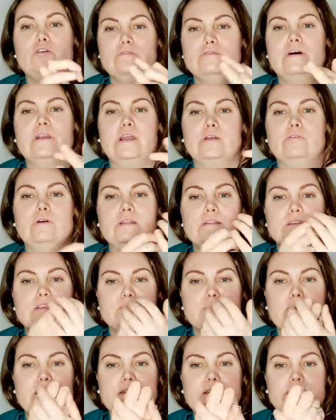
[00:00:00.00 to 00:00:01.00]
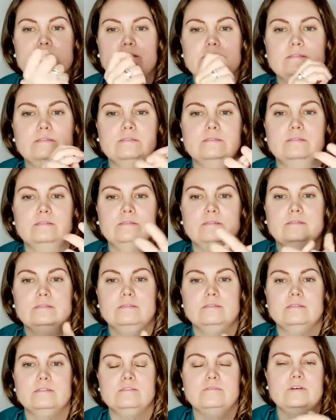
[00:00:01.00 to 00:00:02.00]
vera, you can smell it.
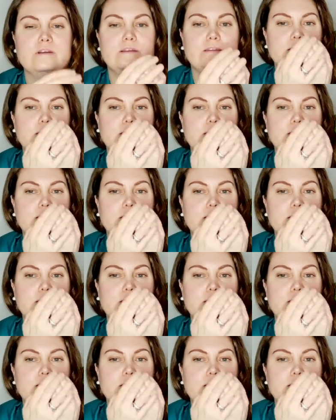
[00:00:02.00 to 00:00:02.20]
It's very